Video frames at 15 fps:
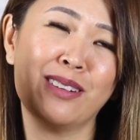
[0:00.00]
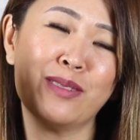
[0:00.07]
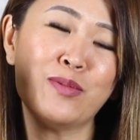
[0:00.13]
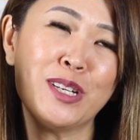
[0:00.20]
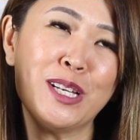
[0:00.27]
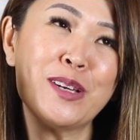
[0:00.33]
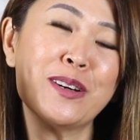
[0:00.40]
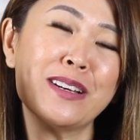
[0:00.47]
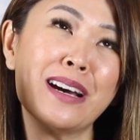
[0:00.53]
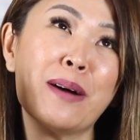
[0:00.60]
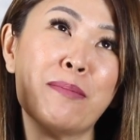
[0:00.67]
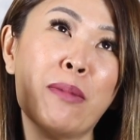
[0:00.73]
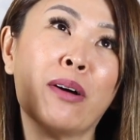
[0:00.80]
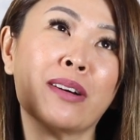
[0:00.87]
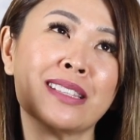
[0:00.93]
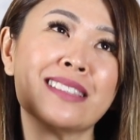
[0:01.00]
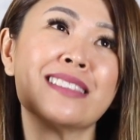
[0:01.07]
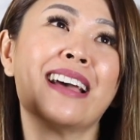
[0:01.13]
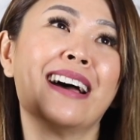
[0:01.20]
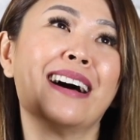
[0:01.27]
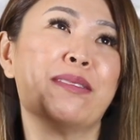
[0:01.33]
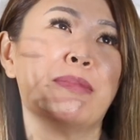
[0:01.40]
what are you going to unbox
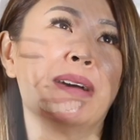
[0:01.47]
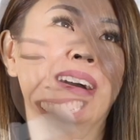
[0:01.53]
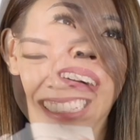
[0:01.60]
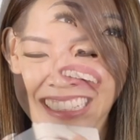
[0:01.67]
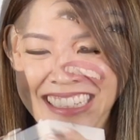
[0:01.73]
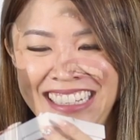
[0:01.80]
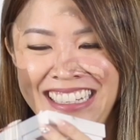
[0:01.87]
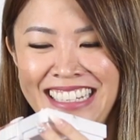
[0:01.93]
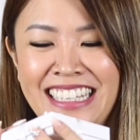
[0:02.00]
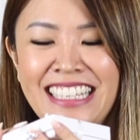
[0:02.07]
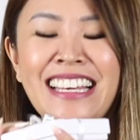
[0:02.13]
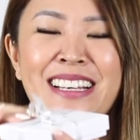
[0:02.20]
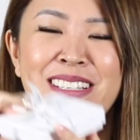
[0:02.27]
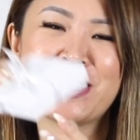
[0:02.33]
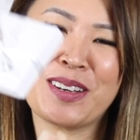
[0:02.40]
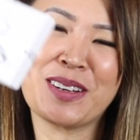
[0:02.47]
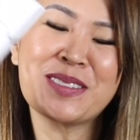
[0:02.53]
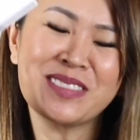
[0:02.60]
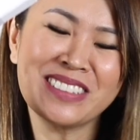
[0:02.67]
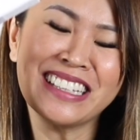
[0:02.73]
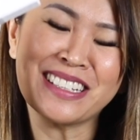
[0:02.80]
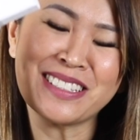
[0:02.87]
now, Mel? Yeah,
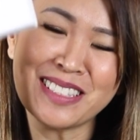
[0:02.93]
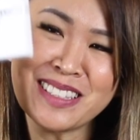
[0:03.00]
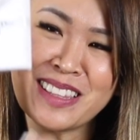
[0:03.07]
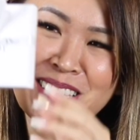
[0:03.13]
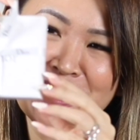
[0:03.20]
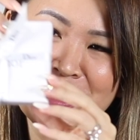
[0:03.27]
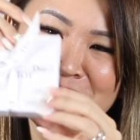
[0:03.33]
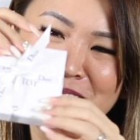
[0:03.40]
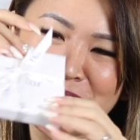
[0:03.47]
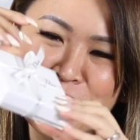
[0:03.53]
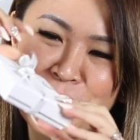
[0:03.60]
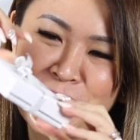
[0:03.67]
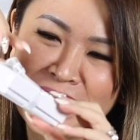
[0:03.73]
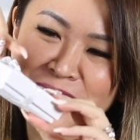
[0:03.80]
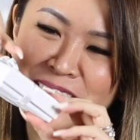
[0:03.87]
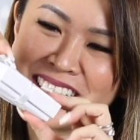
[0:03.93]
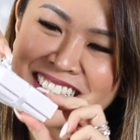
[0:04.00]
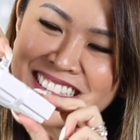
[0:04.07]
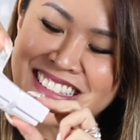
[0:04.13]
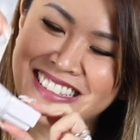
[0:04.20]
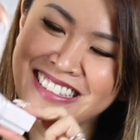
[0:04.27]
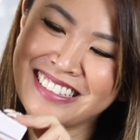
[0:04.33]
so yes, this is Dior
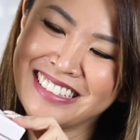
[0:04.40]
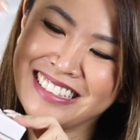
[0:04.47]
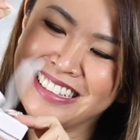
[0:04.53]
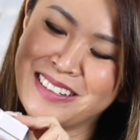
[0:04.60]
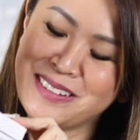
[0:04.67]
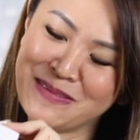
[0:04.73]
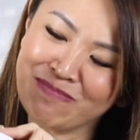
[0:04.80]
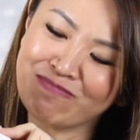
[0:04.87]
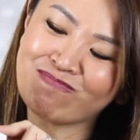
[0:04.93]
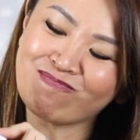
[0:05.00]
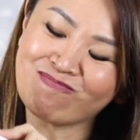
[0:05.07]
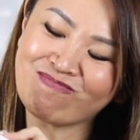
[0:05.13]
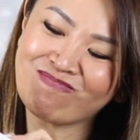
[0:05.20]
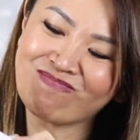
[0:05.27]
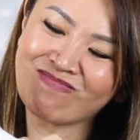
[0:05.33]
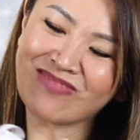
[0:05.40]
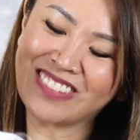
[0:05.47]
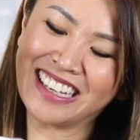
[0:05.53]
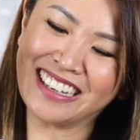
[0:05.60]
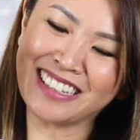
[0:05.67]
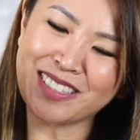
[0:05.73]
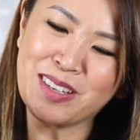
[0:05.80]
earrings.
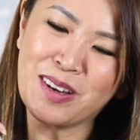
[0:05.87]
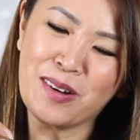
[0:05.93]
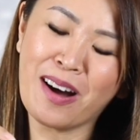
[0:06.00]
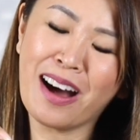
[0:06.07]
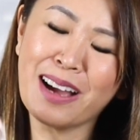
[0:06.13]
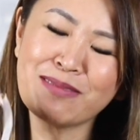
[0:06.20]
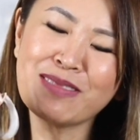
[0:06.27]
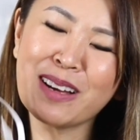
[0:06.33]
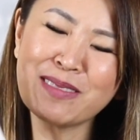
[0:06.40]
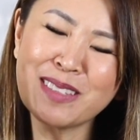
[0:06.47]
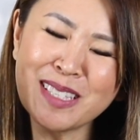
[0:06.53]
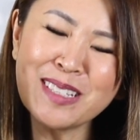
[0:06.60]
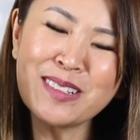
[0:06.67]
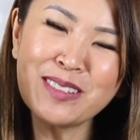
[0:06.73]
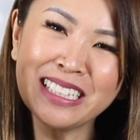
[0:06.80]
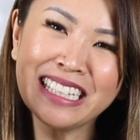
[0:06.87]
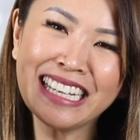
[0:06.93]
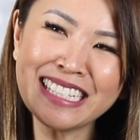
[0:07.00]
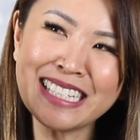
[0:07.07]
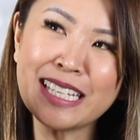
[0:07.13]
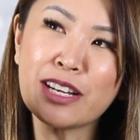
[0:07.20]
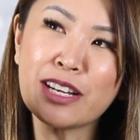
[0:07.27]
Yeah, so I'm still really into